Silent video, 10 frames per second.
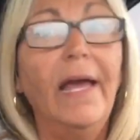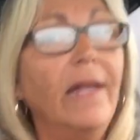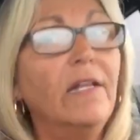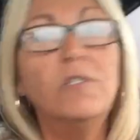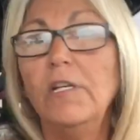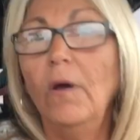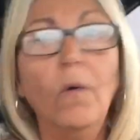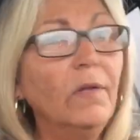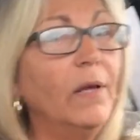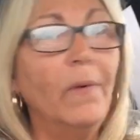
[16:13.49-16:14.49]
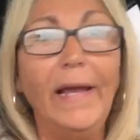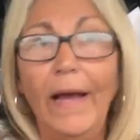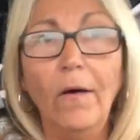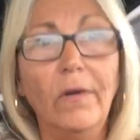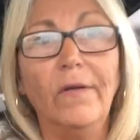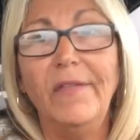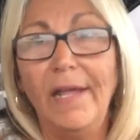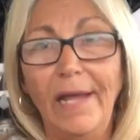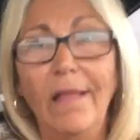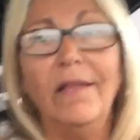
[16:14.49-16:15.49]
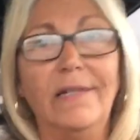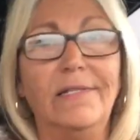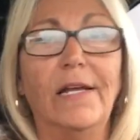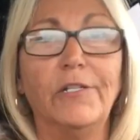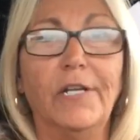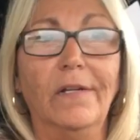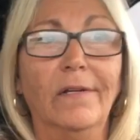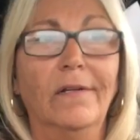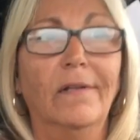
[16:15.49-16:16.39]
and it's the only way out of that ally section.